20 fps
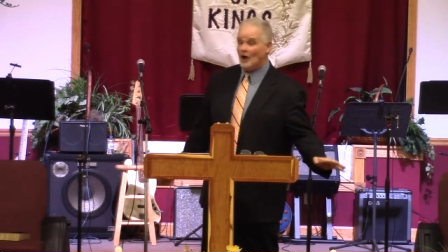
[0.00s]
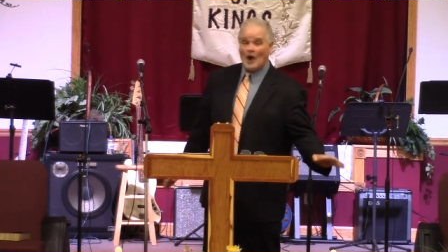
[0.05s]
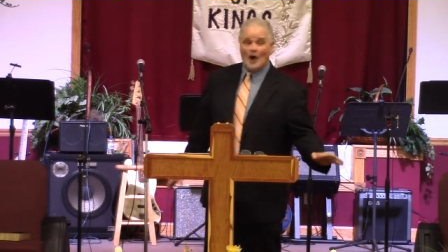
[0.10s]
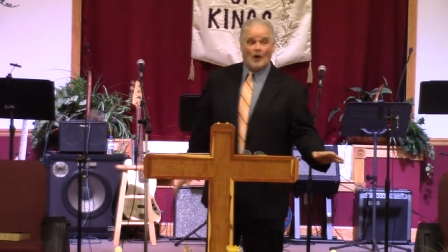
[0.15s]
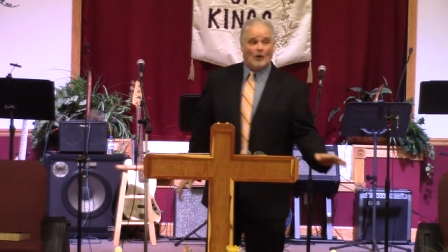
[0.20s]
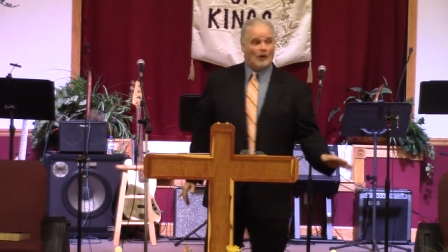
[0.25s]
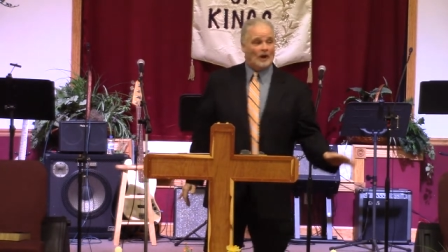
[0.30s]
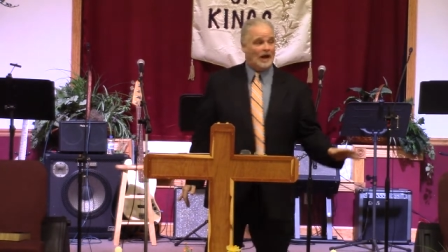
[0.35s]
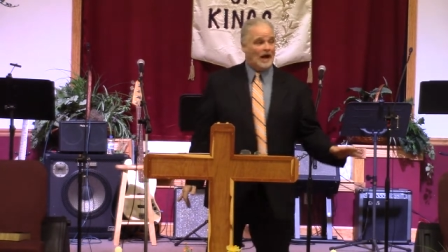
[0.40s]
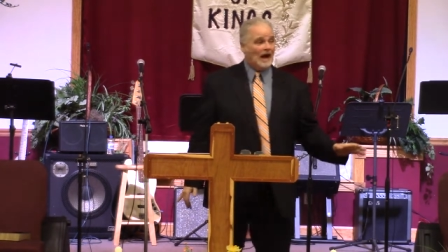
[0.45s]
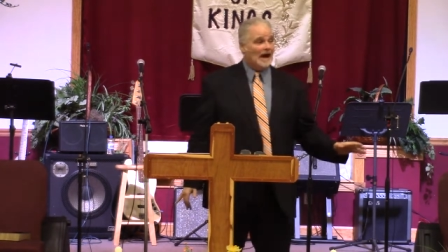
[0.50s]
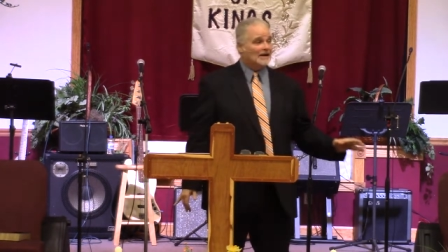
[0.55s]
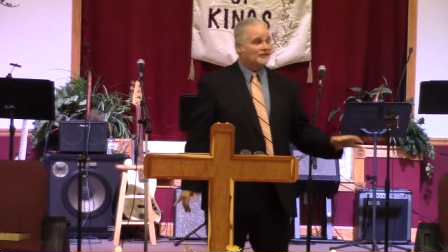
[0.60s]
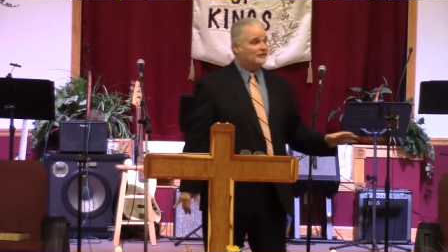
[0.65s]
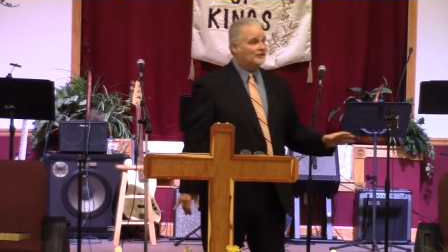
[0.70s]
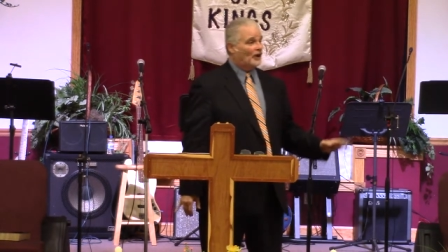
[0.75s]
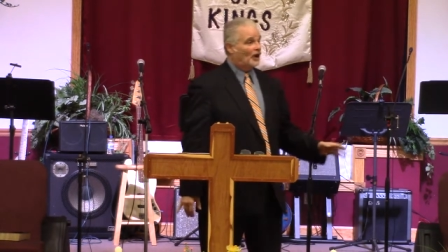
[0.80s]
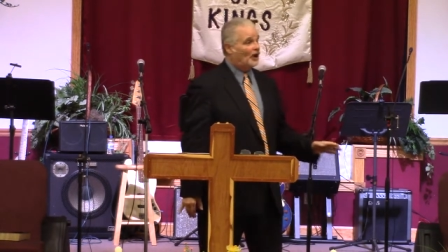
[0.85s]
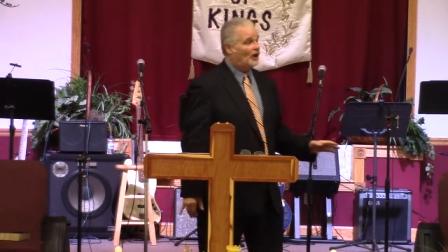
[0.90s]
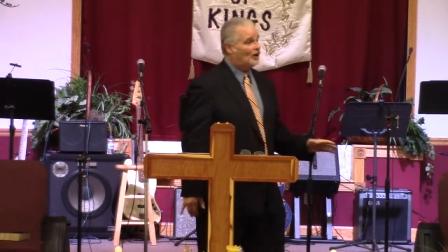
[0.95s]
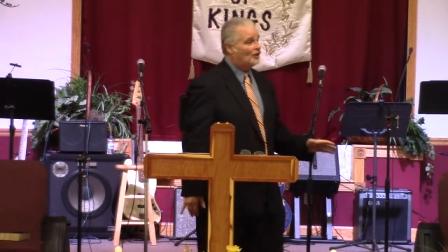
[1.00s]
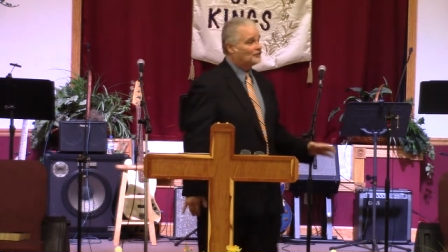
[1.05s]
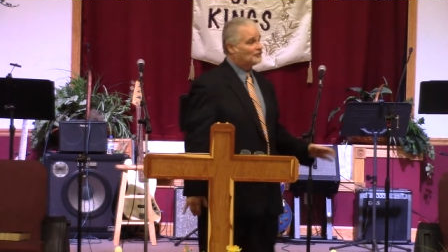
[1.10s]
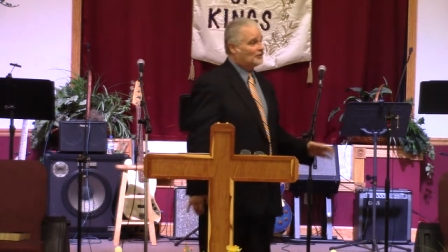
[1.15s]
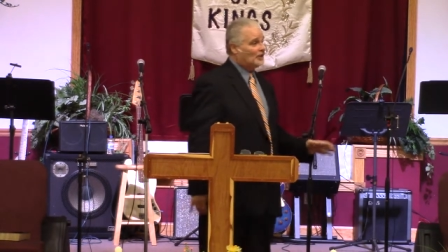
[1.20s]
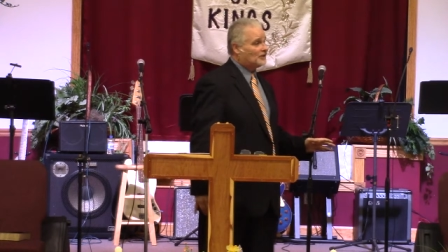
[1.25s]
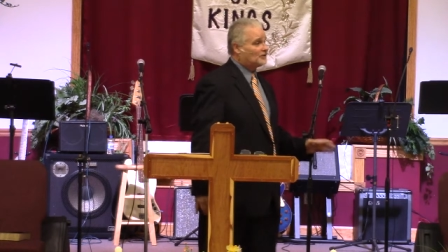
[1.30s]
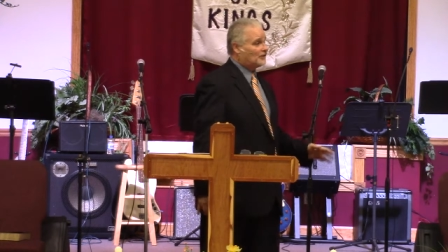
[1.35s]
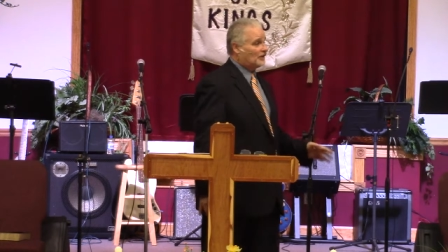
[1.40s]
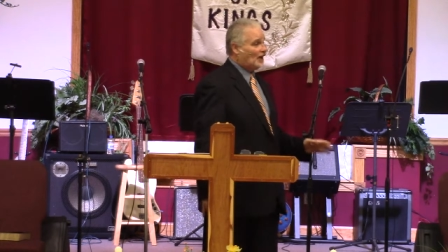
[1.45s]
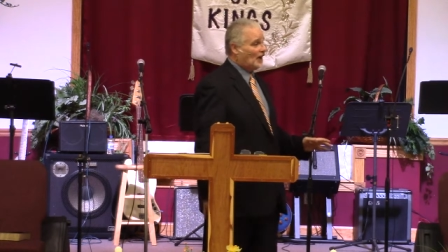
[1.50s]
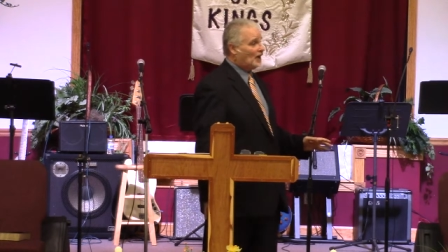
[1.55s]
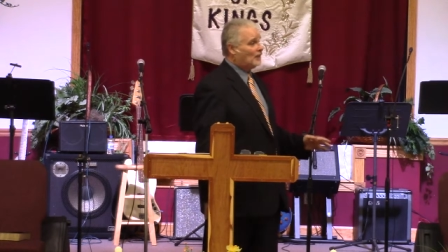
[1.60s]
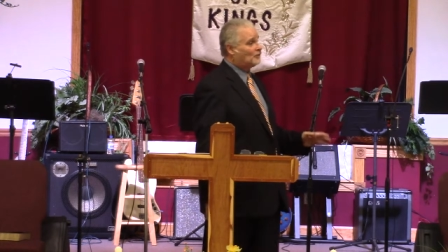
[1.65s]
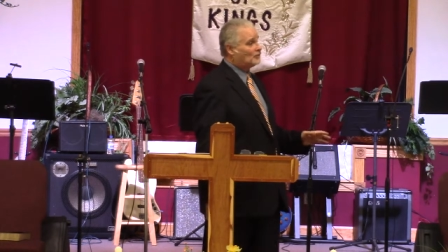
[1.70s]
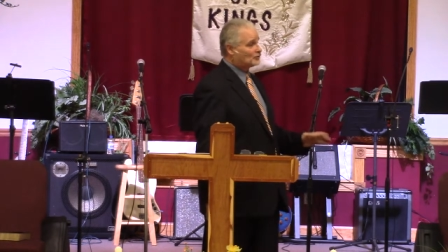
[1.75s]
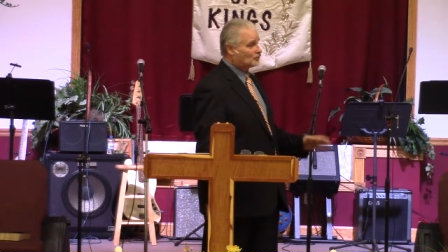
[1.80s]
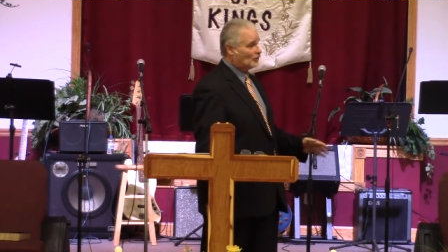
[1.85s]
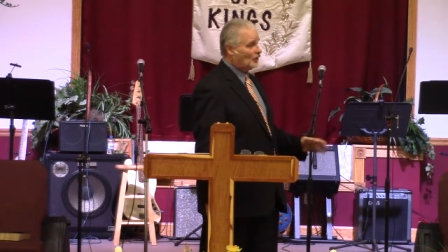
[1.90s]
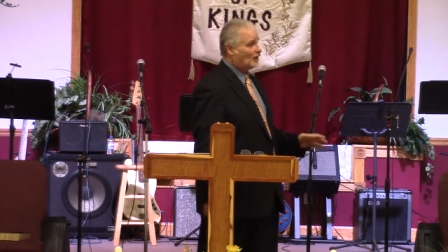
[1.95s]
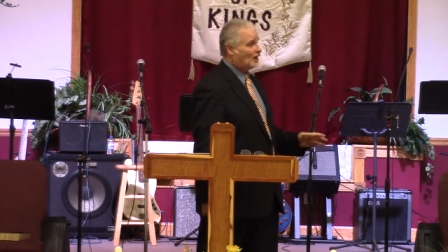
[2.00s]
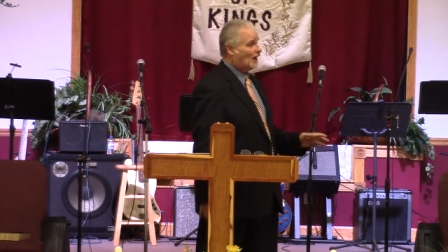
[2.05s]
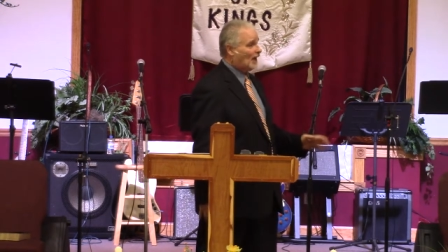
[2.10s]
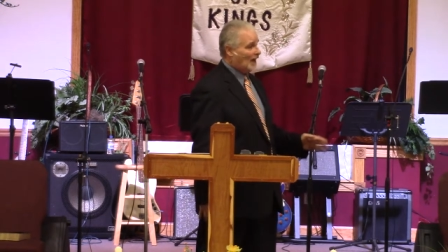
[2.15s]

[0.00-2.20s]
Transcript: Well, I thought that they was going